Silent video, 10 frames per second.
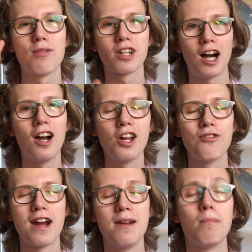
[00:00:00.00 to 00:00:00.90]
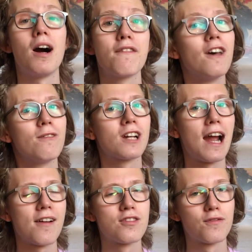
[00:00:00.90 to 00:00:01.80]
Kylo Ren, my favourite
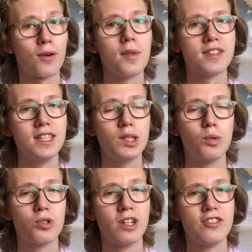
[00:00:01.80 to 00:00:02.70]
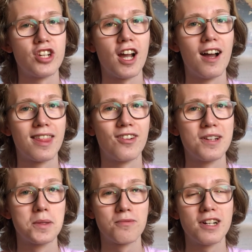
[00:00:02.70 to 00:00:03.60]
character from the sequel trilogy. I thought he
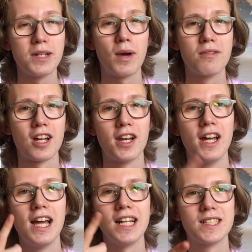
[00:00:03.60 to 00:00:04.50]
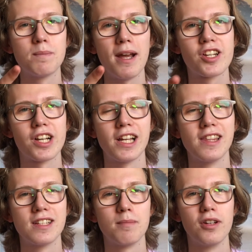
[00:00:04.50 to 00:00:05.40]
was really well done, especially in
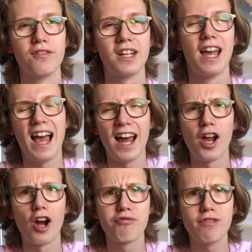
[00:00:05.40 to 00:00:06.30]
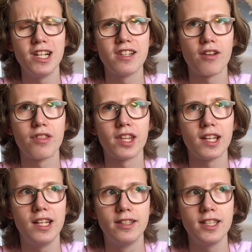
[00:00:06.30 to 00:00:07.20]
this movie. And I really don't think
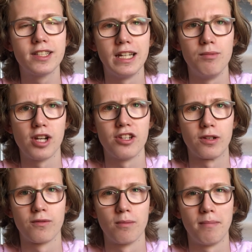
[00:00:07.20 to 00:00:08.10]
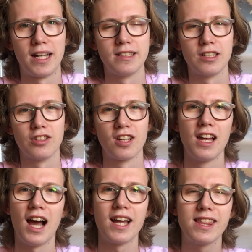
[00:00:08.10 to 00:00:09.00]
he did keep changing from bad to good.
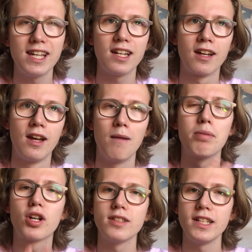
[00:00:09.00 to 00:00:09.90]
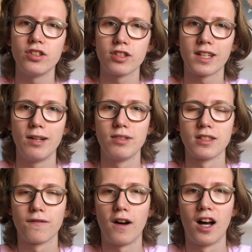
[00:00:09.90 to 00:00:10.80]
I think because he just killed his
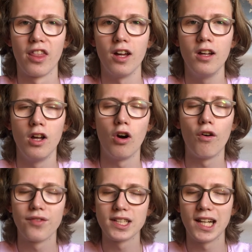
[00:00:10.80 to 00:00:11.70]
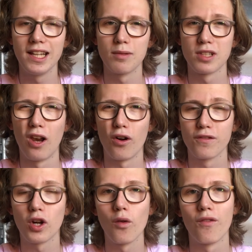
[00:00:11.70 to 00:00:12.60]
father, obviously there was a lot of
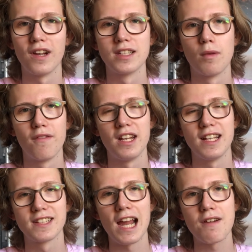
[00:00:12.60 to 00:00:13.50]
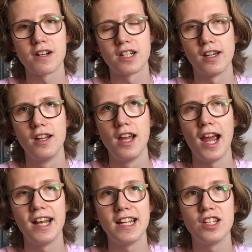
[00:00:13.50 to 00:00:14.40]
conflict within his character,
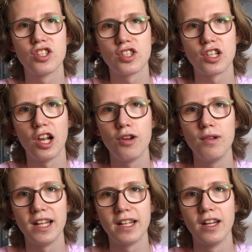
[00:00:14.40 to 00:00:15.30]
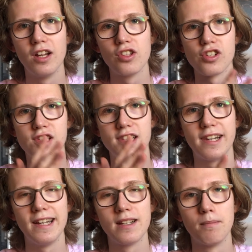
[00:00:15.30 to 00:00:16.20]
and he slowly just
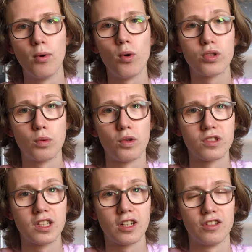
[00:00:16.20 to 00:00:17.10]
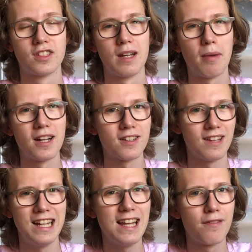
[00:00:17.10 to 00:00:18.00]
slid more towards the good side. But
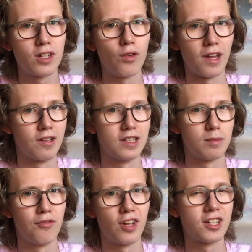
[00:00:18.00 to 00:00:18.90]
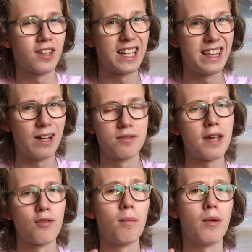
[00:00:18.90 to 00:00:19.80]
he never got there in this movie. I don't think there was
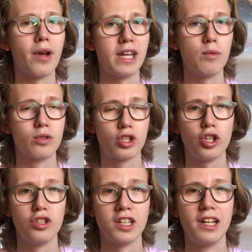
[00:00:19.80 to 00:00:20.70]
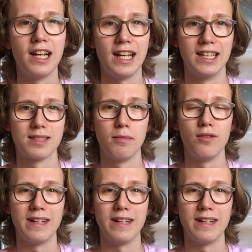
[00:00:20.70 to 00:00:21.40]
ever a bit when he was good in this movie.